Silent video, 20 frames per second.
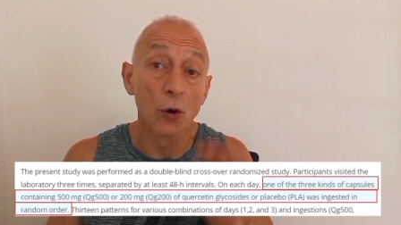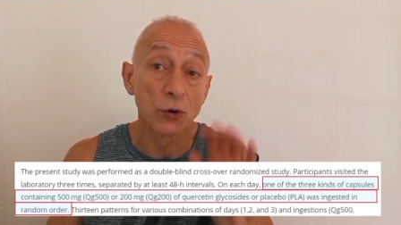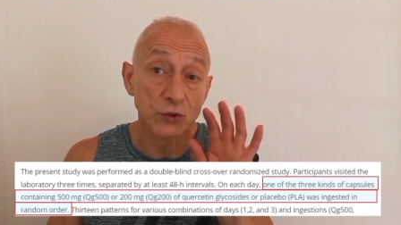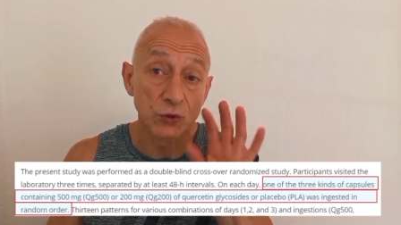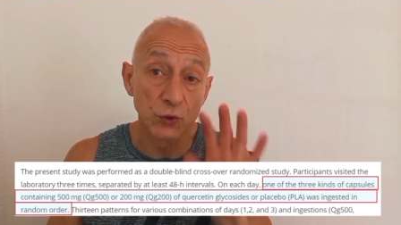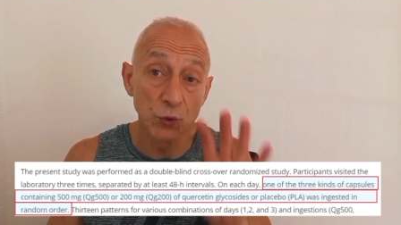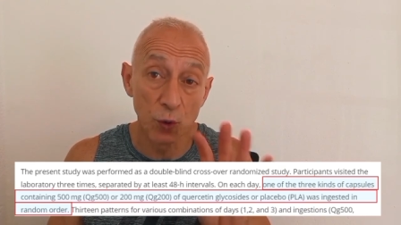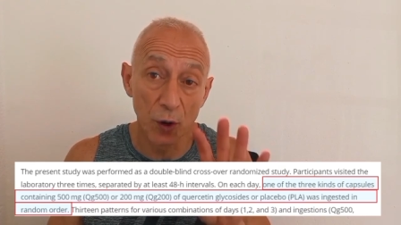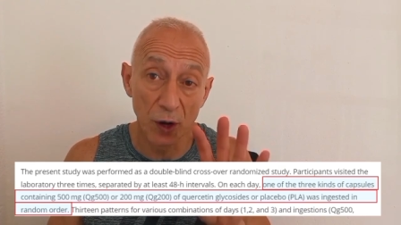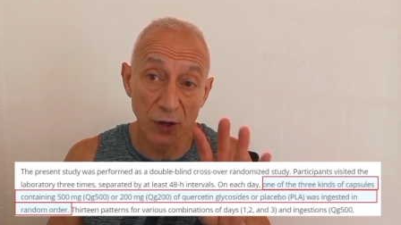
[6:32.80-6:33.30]
or
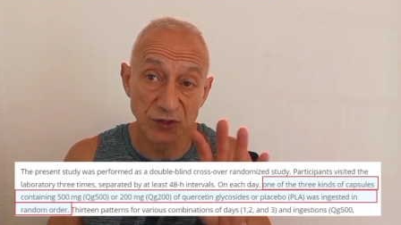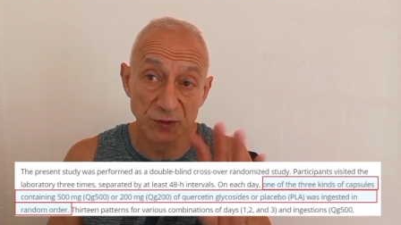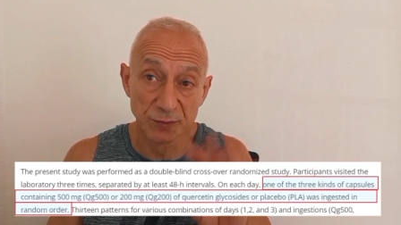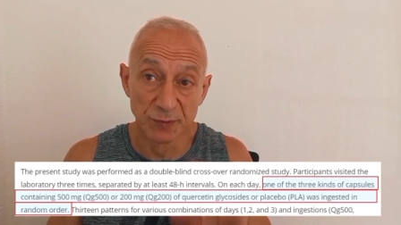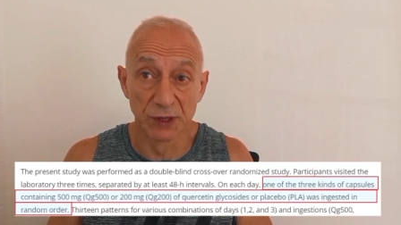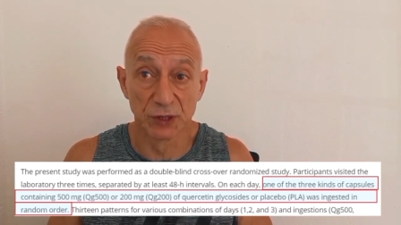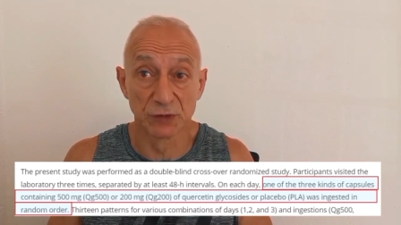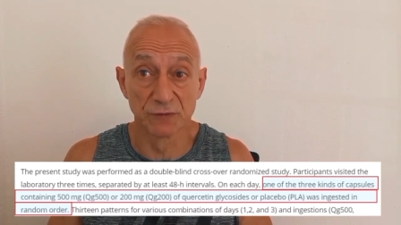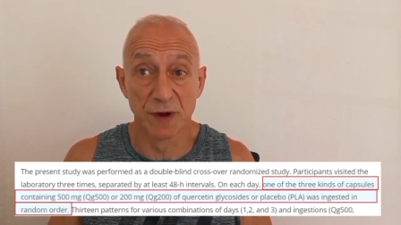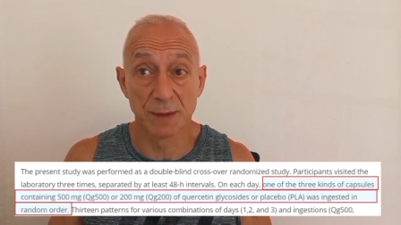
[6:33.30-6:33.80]
200
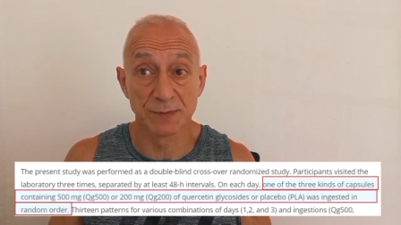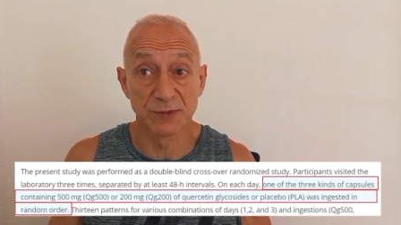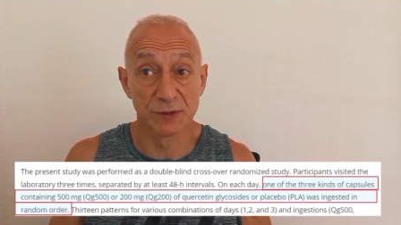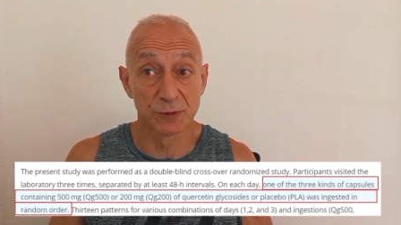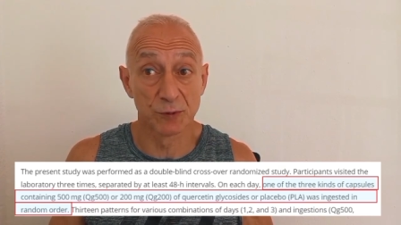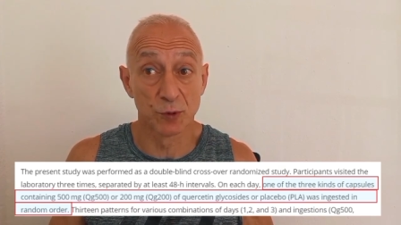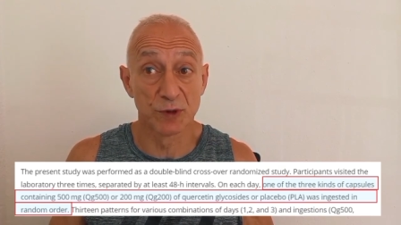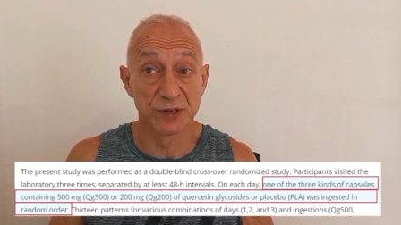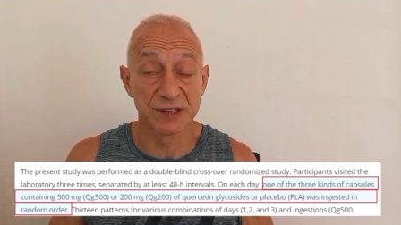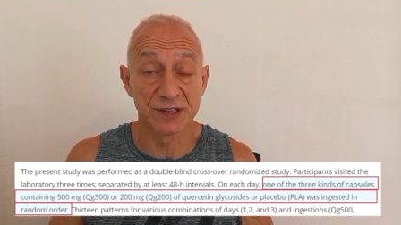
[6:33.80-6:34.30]
milligrams of
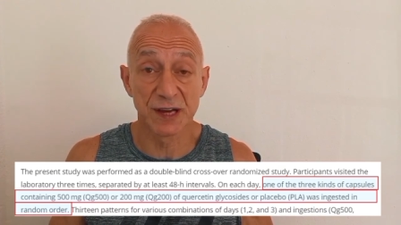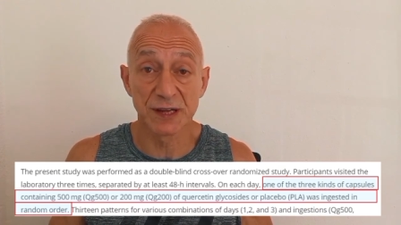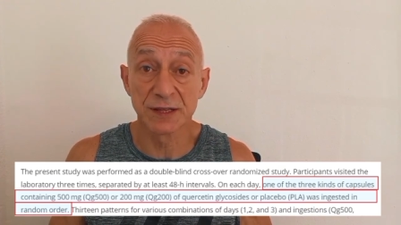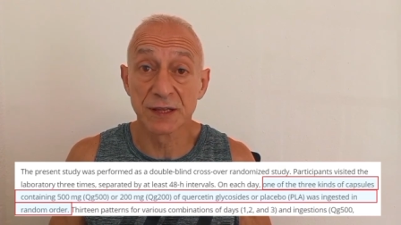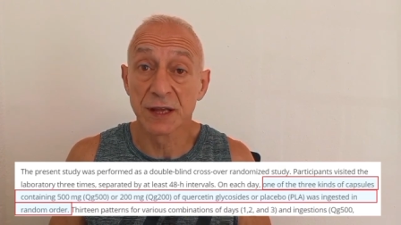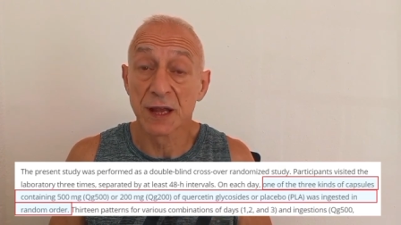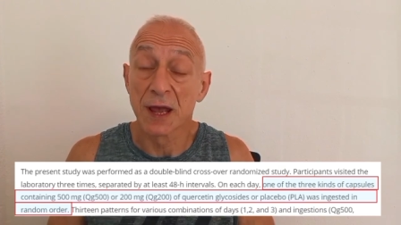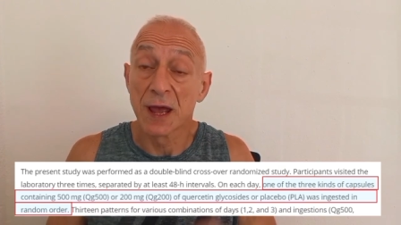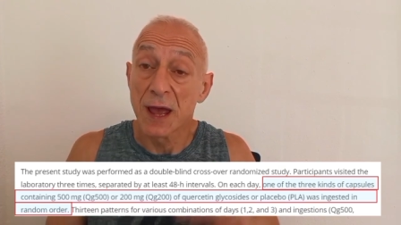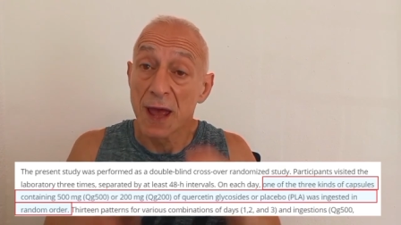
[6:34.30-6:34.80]

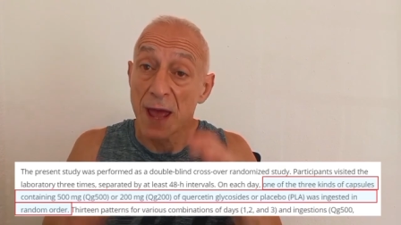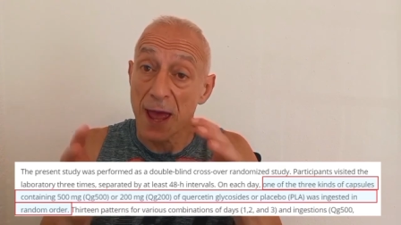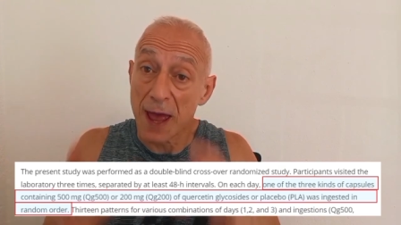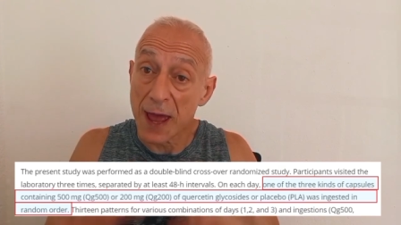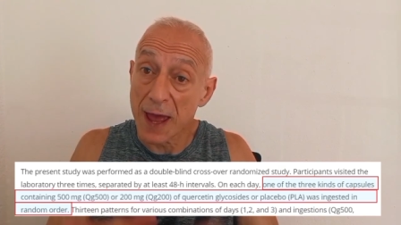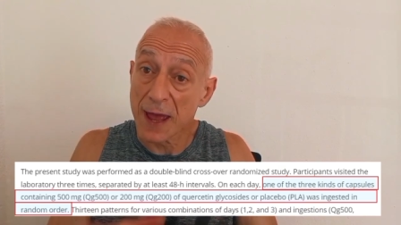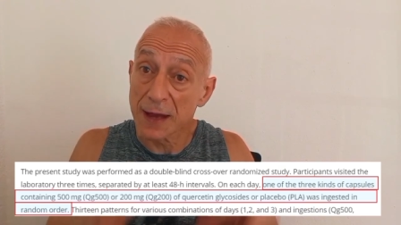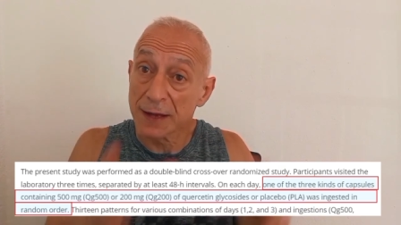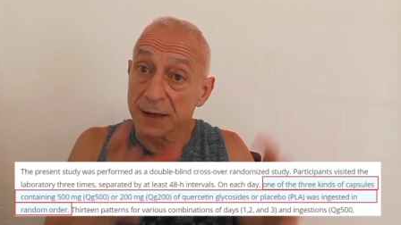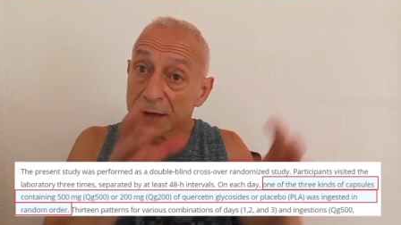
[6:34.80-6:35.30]
quercetin
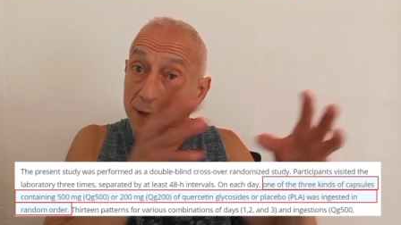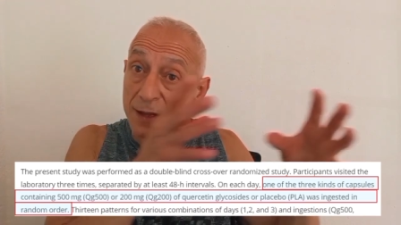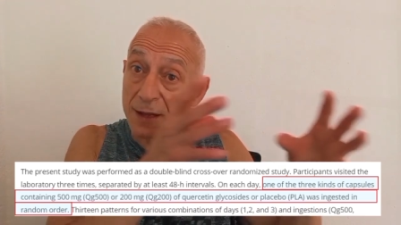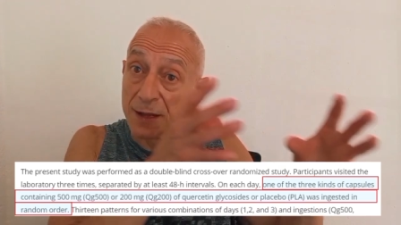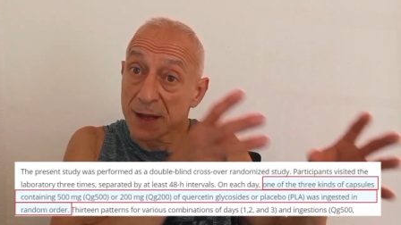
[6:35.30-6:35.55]
and